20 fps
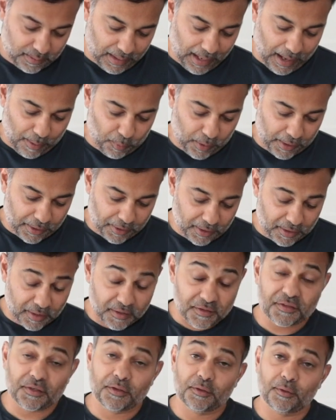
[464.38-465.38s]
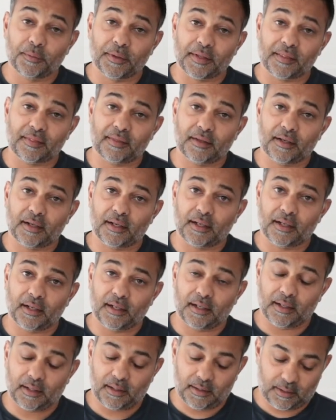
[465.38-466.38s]
And what you're going to do with
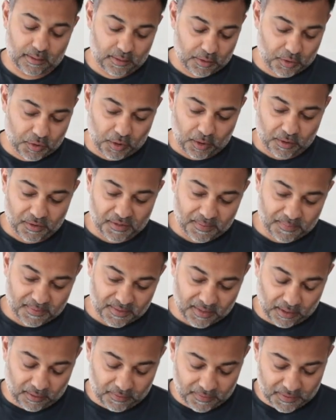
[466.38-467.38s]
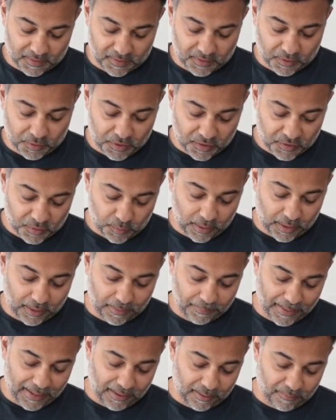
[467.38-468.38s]
the jars themselves is you just want to
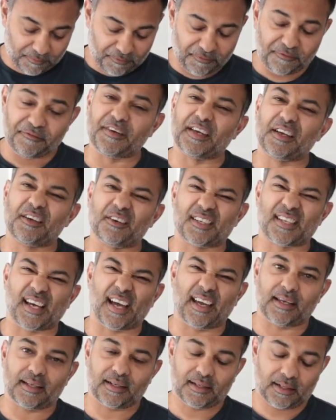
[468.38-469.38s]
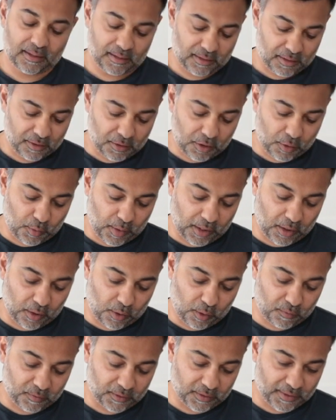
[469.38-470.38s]
make them finger tight. You don't want
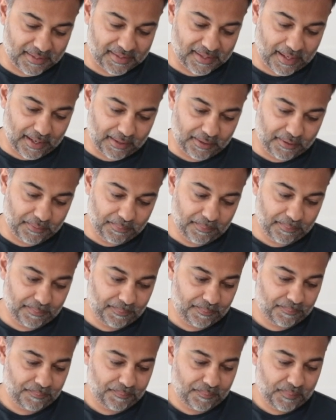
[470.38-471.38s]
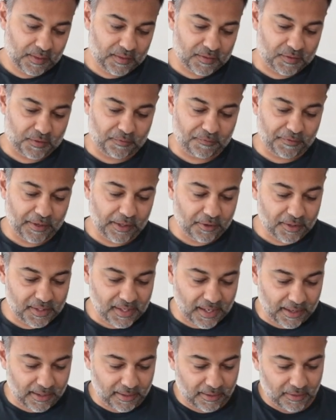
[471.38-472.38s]
to overly tighten them. So finger
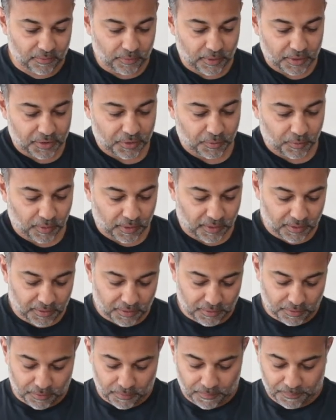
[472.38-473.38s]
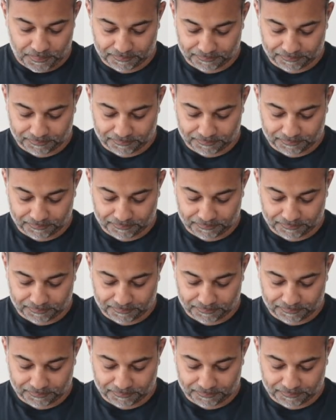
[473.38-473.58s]
tight is what you want to do.